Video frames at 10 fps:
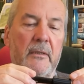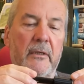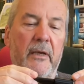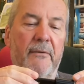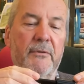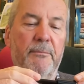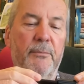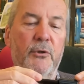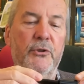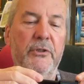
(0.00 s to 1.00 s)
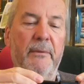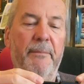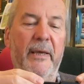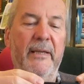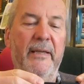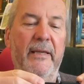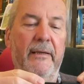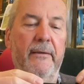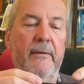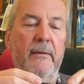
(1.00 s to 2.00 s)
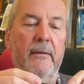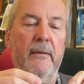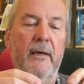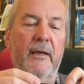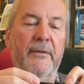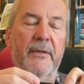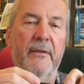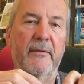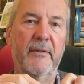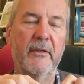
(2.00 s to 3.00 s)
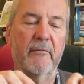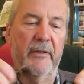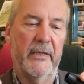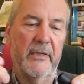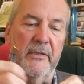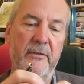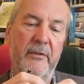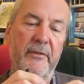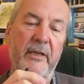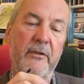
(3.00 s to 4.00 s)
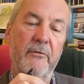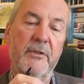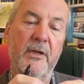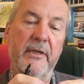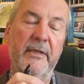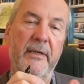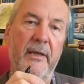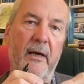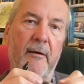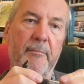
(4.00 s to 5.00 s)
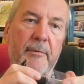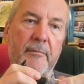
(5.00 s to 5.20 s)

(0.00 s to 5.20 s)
So you have to push your pen in, and the theory is that then you tighten up